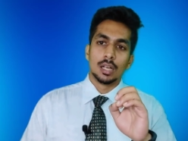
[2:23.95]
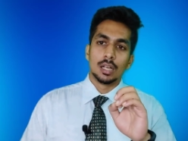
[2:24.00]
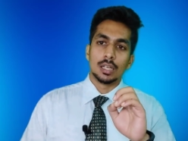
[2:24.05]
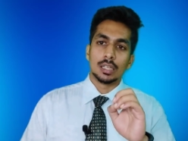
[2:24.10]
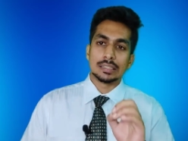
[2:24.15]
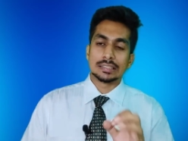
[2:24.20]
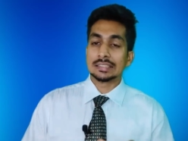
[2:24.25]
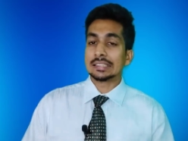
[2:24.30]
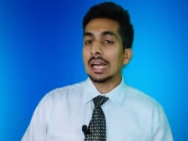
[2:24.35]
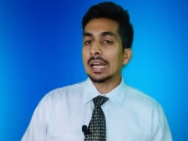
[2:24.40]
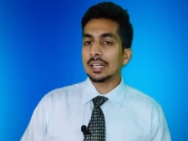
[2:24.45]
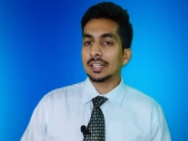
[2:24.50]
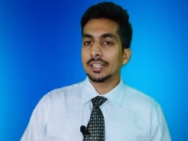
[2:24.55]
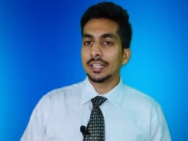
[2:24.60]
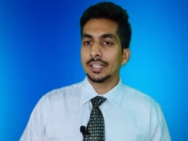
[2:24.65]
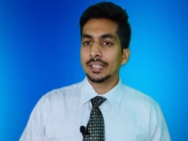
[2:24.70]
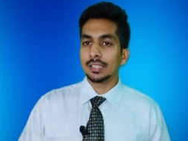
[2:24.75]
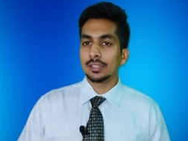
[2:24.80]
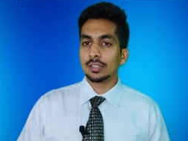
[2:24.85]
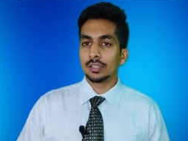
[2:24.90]
uh, start
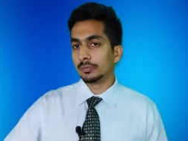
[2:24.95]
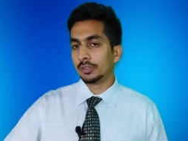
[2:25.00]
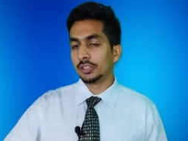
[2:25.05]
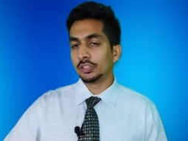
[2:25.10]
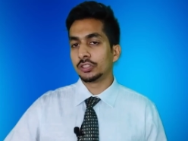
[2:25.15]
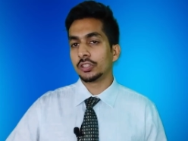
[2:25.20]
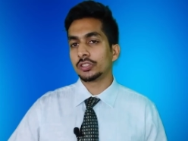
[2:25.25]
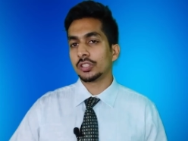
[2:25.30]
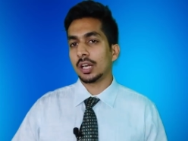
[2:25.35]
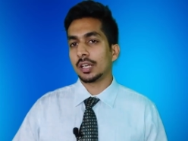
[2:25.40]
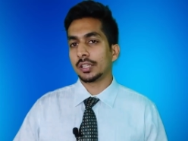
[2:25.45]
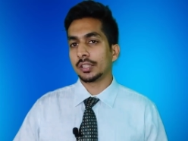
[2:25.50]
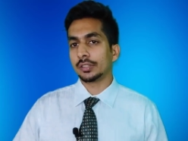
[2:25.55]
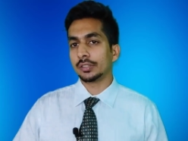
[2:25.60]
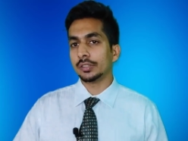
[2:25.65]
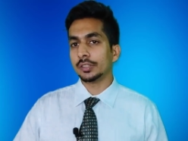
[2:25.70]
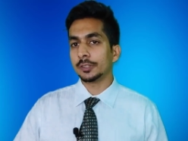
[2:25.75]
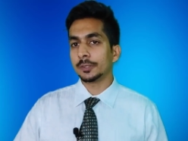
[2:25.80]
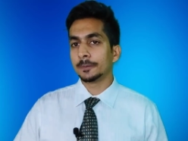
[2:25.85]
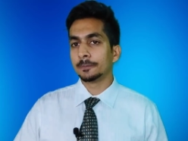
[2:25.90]
reading research
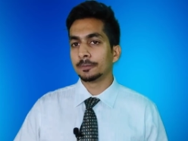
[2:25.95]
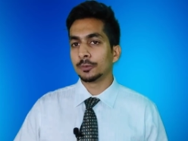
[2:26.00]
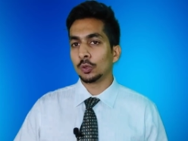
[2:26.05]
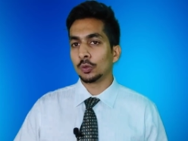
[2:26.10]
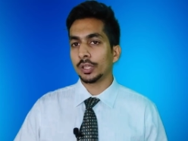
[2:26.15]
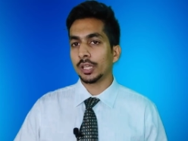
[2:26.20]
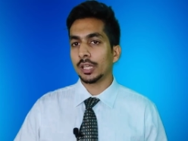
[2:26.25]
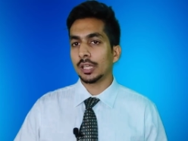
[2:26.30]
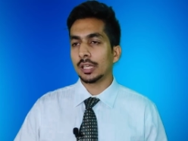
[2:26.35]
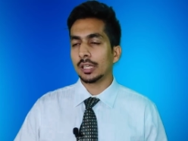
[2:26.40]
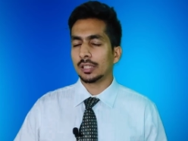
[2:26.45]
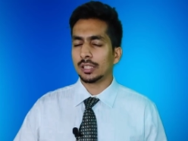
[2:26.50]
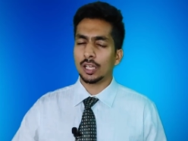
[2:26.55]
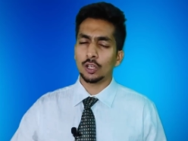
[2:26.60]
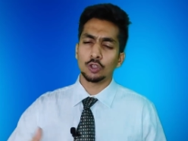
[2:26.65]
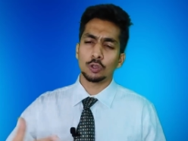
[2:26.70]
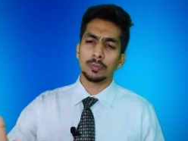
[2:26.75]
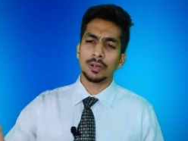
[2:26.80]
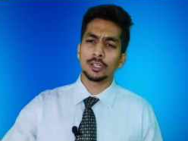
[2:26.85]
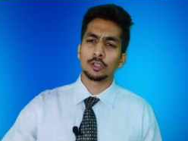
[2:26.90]
articles okay
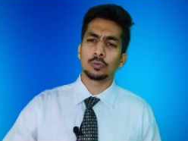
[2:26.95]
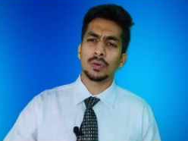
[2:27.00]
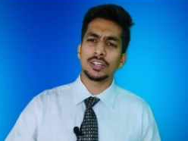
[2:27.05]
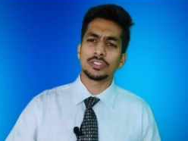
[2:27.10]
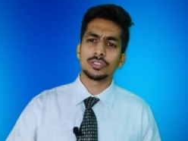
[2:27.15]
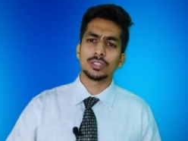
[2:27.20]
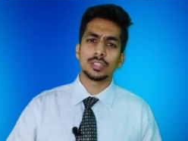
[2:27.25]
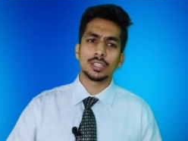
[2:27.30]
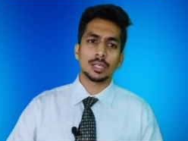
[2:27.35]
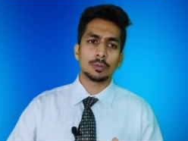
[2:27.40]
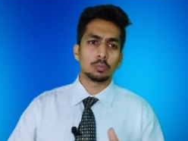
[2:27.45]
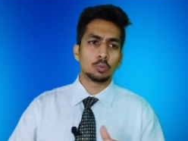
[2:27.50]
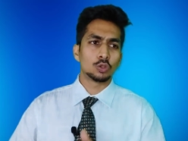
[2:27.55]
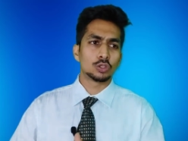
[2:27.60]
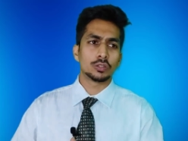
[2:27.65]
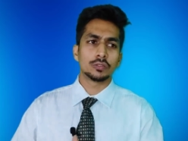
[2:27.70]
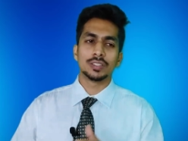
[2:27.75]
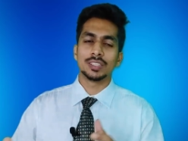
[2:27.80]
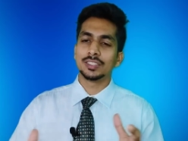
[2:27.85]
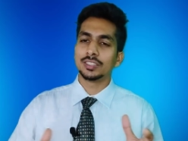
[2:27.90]
now you might question that
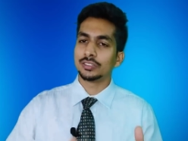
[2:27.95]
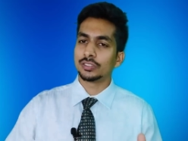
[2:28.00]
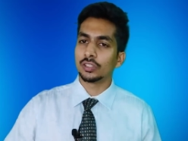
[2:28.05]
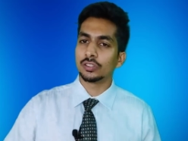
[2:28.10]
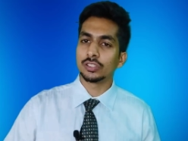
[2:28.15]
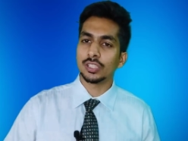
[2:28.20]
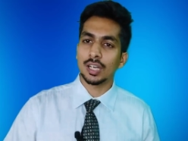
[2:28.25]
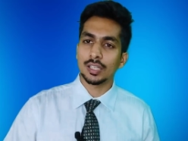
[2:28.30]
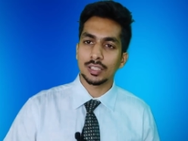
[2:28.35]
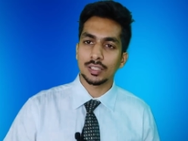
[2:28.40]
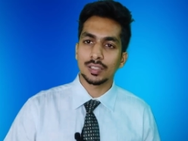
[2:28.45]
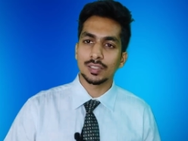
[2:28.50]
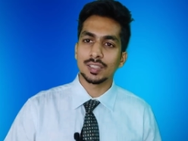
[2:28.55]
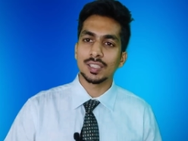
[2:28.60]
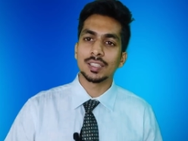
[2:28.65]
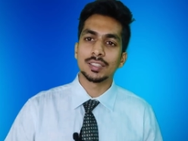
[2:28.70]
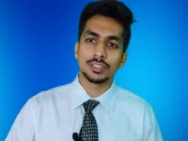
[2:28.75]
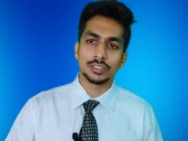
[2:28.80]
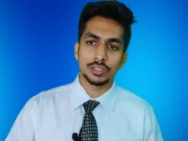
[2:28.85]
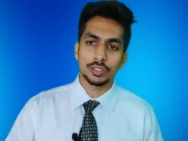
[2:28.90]
most of these research articles
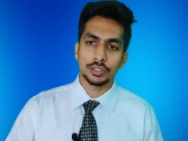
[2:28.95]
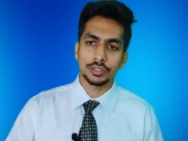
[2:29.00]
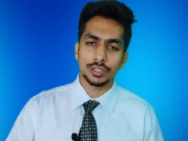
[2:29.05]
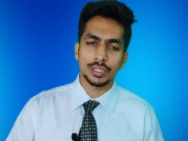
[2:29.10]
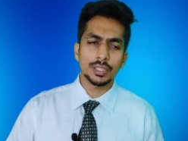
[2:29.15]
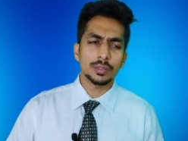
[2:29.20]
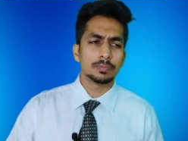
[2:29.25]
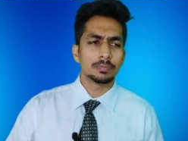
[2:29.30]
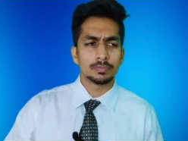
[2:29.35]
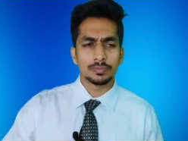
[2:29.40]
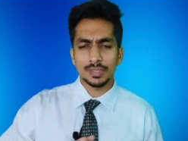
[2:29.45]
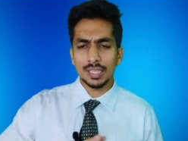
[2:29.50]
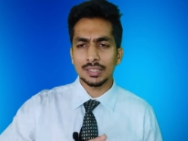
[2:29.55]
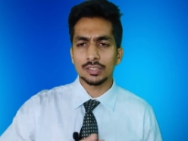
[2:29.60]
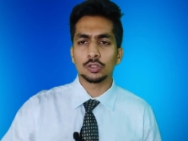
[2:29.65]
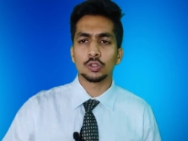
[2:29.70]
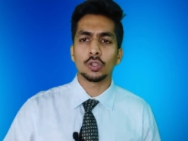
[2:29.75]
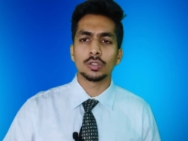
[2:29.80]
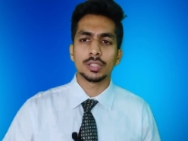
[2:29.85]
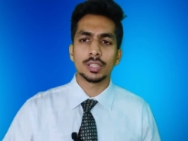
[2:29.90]
are restricted
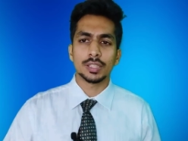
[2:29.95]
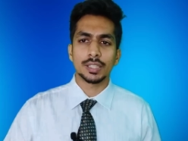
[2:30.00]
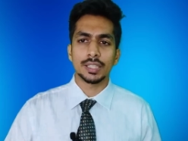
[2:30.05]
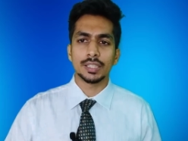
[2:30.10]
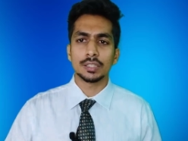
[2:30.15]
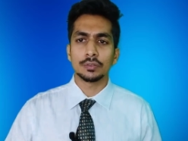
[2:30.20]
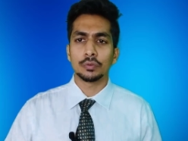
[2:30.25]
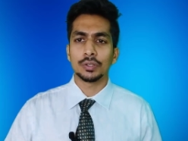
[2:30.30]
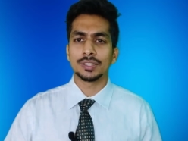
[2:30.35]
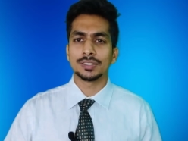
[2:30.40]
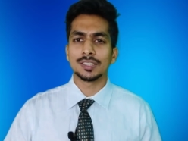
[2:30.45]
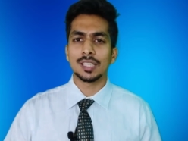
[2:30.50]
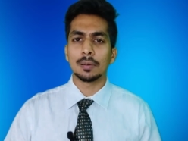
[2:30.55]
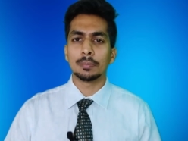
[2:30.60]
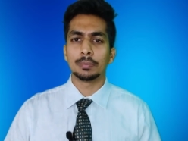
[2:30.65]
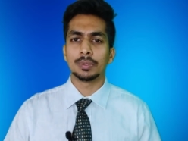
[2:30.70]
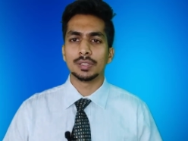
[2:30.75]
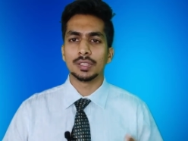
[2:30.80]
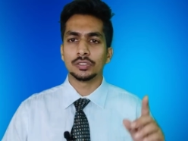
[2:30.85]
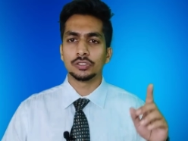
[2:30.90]
that's not the case for
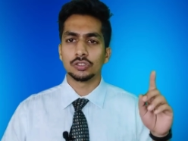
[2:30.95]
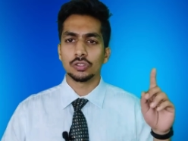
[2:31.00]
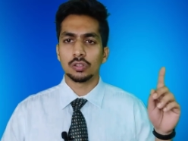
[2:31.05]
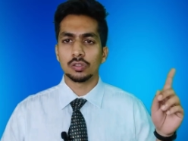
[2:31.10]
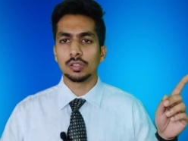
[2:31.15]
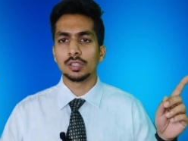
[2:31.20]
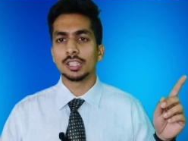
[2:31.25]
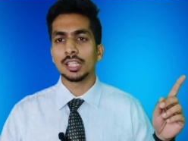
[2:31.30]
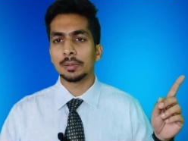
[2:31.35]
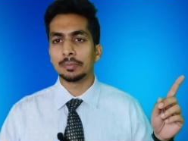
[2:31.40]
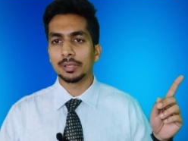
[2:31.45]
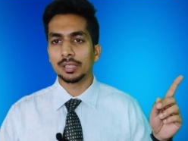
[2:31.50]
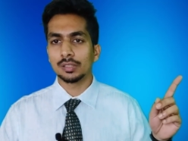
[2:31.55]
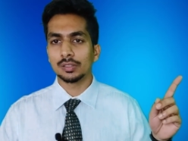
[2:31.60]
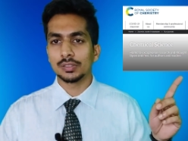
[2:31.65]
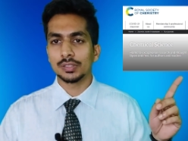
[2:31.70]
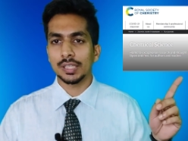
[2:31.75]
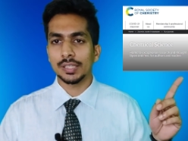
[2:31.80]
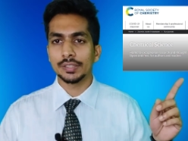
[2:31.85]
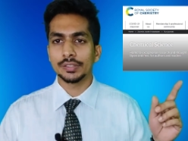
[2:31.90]
example this journal
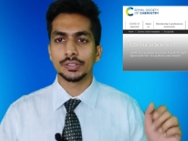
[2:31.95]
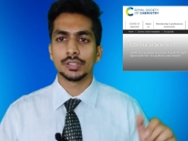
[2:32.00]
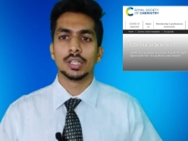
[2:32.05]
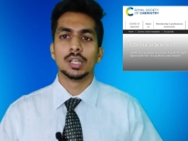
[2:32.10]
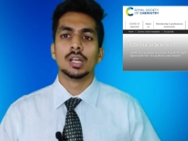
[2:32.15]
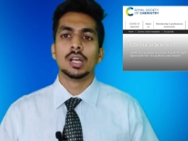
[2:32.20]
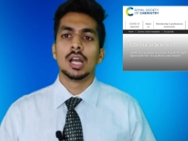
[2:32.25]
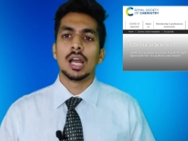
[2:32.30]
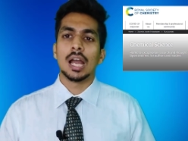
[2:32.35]
chemical science